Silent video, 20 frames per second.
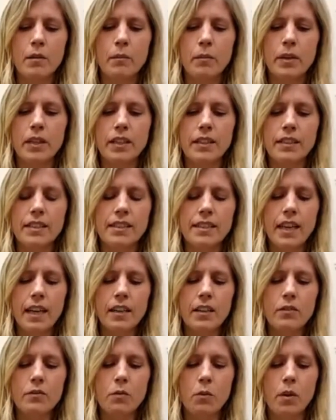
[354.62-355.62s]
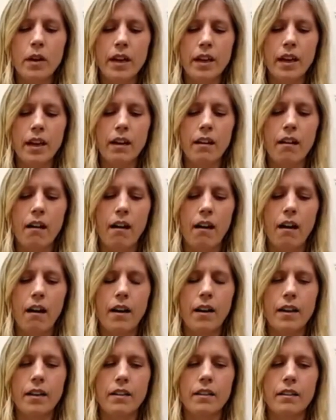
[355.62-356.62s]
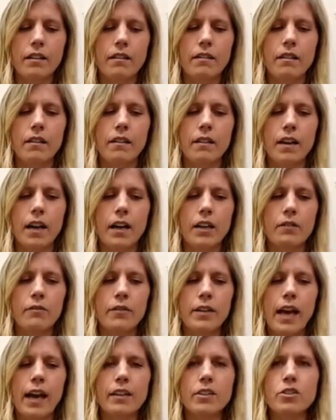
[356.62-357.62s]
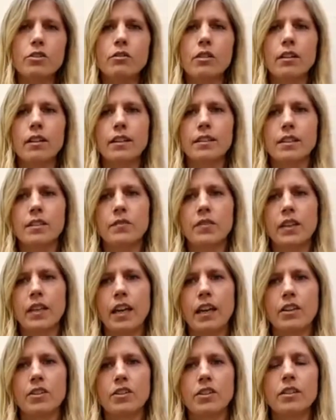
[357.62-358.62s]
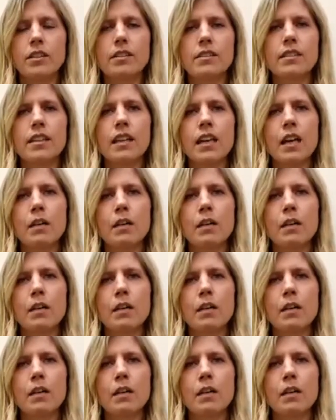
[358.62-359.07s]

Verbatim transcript: but instead of working on kind of natural classifications,